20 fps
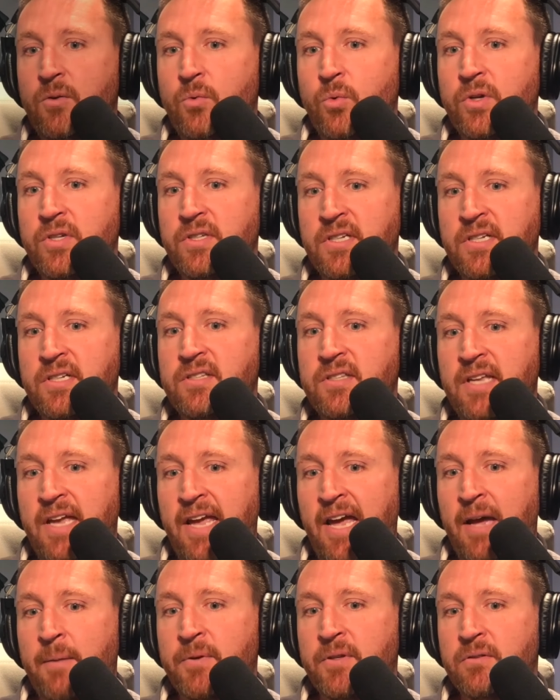what needs to
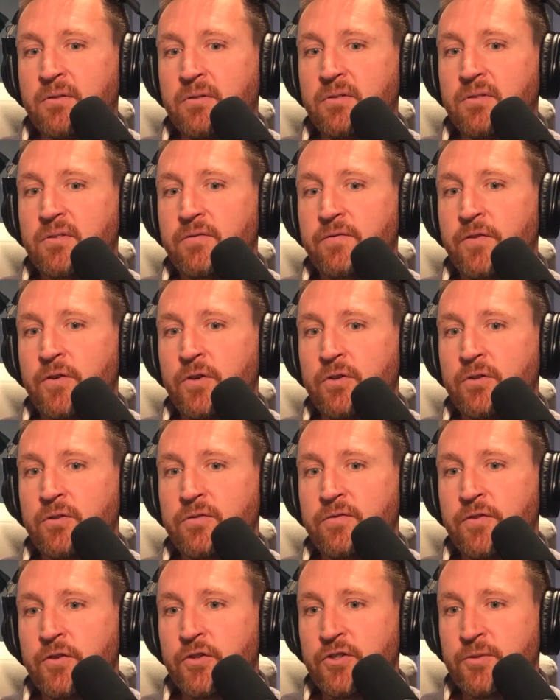happen for
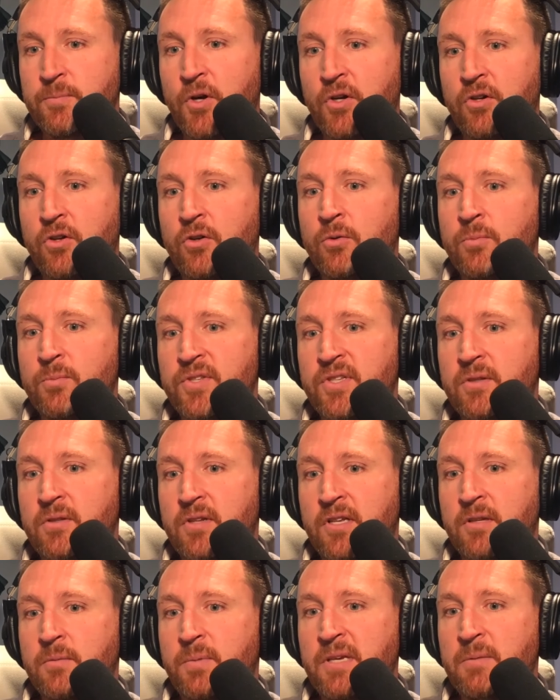smart homes
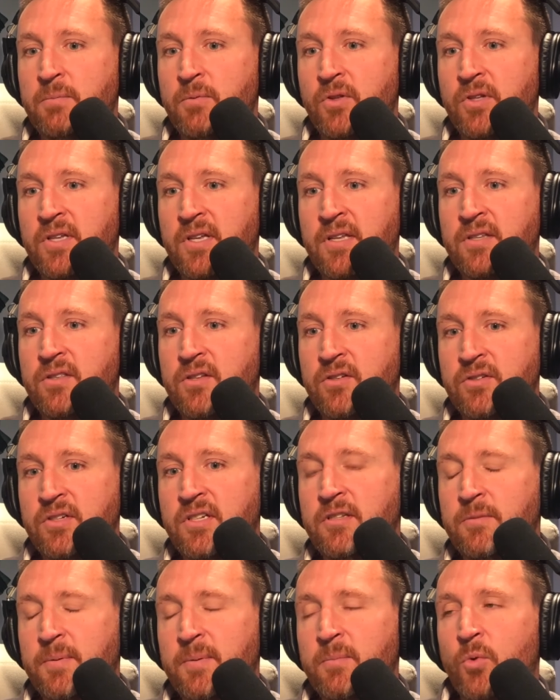and people is there
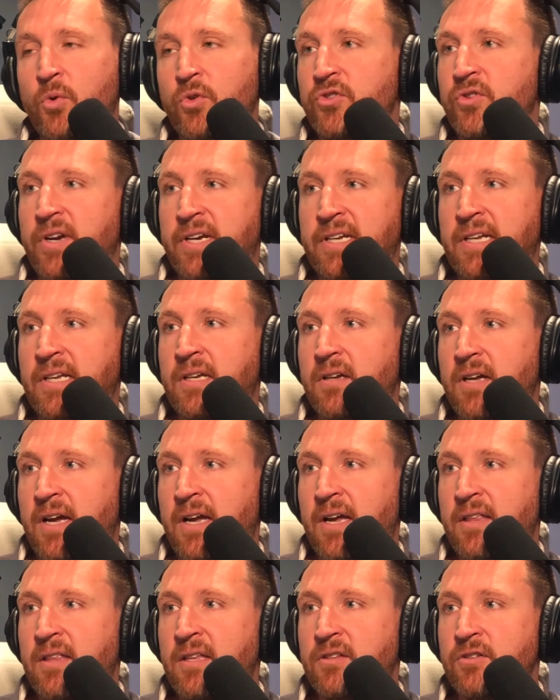needs to be more training.
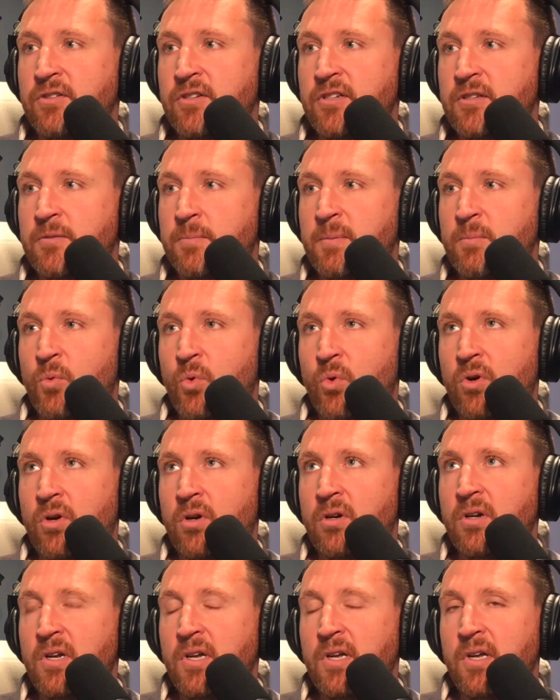I think there needs to be
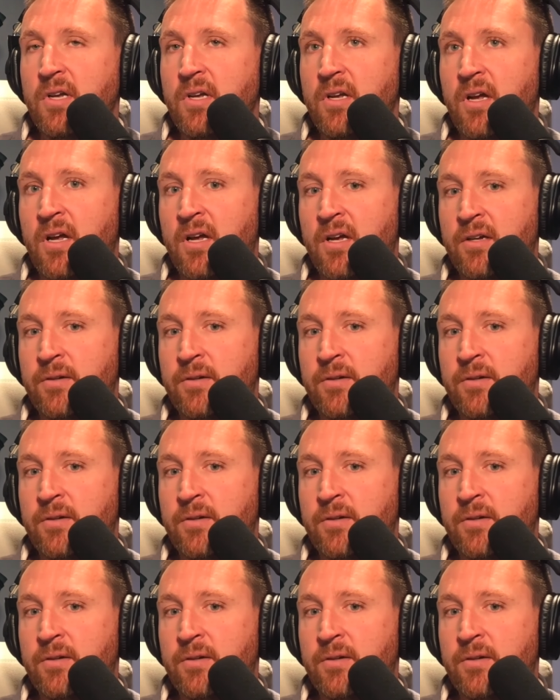more of